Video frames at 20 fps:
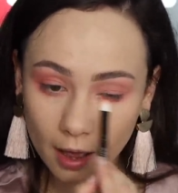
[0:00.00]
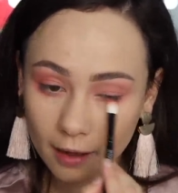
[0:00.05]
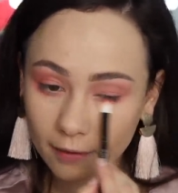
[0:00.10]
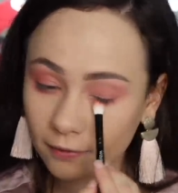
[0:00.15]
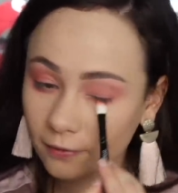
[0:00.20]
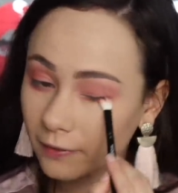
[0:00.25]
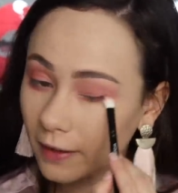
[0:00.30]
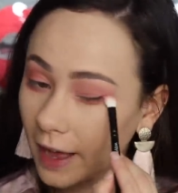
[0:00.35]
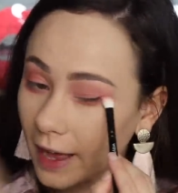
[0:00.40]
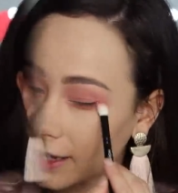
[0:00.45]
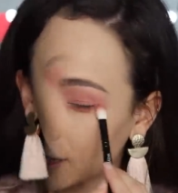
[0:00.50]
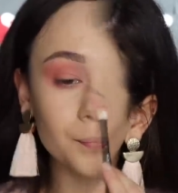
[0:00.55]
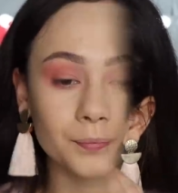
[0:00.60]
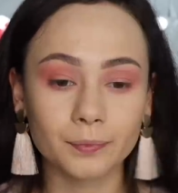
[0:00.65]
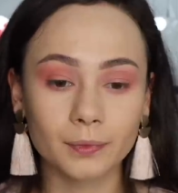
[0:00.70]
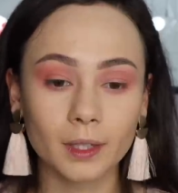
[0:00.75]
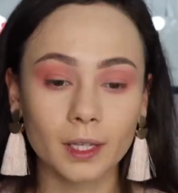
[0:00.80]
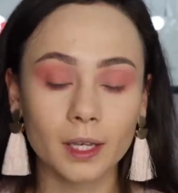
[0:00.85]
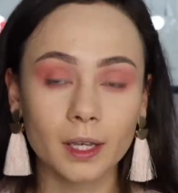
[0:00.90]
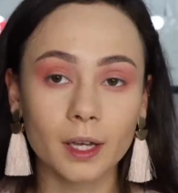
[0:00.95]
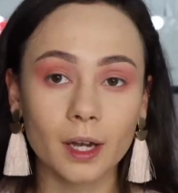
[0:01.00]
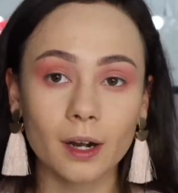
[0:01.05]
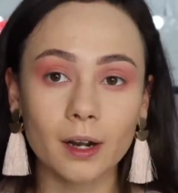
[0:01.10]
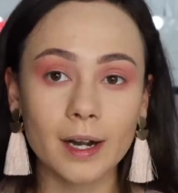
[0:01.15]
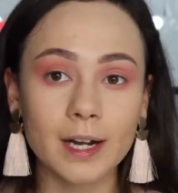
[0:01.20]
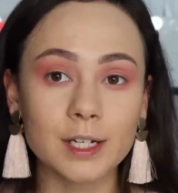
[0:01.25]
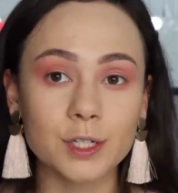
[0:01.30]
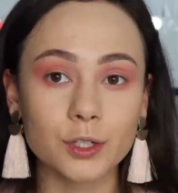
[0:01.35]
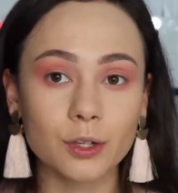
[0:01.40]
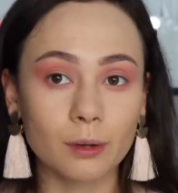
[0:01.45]
effect.
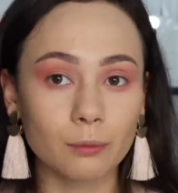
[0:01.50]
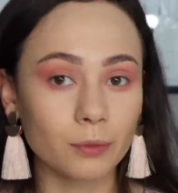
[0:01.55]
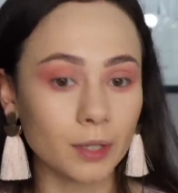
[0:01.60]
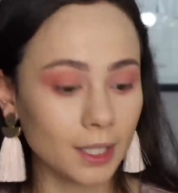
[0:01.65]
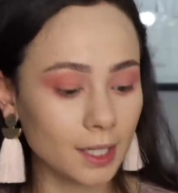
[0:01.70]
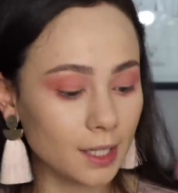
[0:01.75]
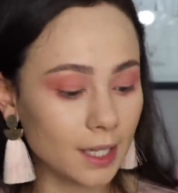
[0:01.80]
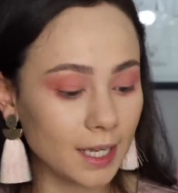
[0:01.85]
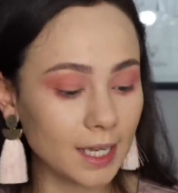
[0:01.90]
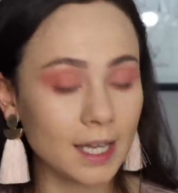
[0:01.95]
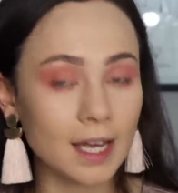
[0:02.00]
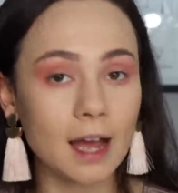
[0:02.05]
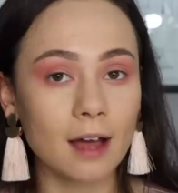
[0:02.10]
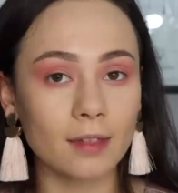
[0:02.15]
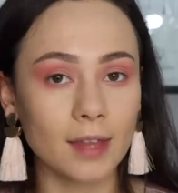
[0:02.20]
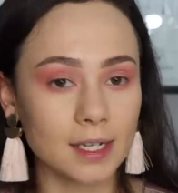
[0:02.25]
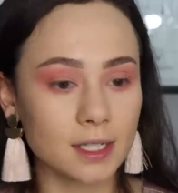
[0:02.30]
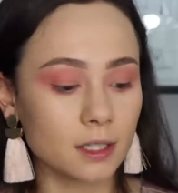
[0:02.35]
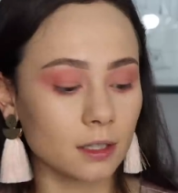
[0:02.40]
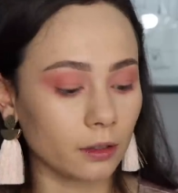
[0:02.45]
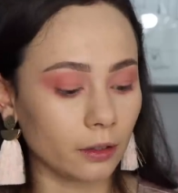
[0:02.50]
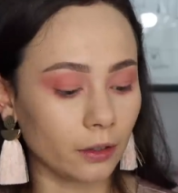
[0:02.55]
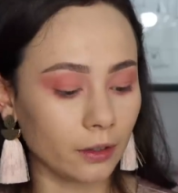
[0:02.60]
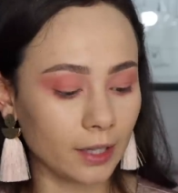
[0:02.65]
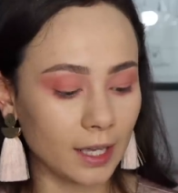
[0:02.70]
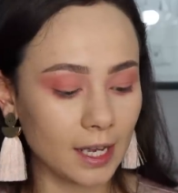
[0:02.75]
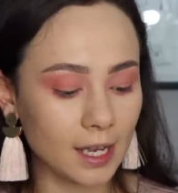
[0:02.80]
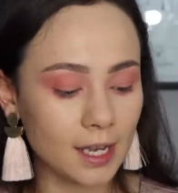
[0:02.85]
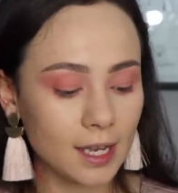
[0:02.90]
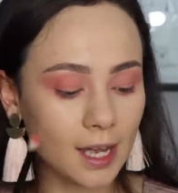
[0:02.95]
Alright, so I'm really liking how that's
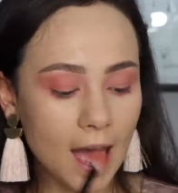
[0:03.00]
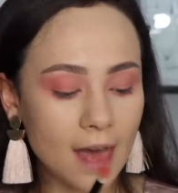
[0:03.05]
looking.